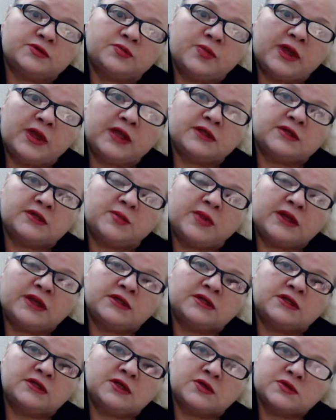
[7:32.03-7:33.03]
make the
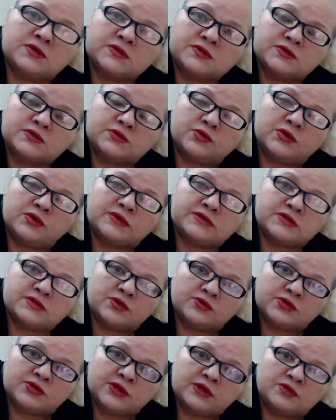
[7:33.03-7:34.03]
money they used to, and
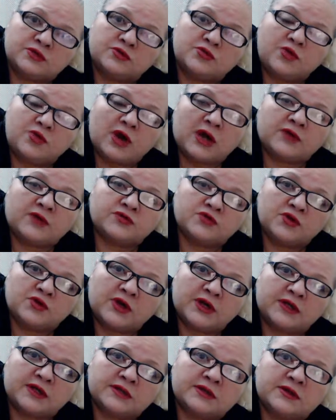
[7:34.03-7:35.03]
so they do have to
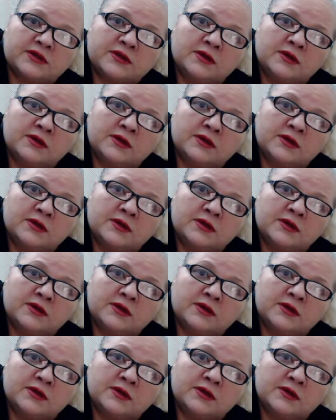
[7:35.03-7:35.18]
get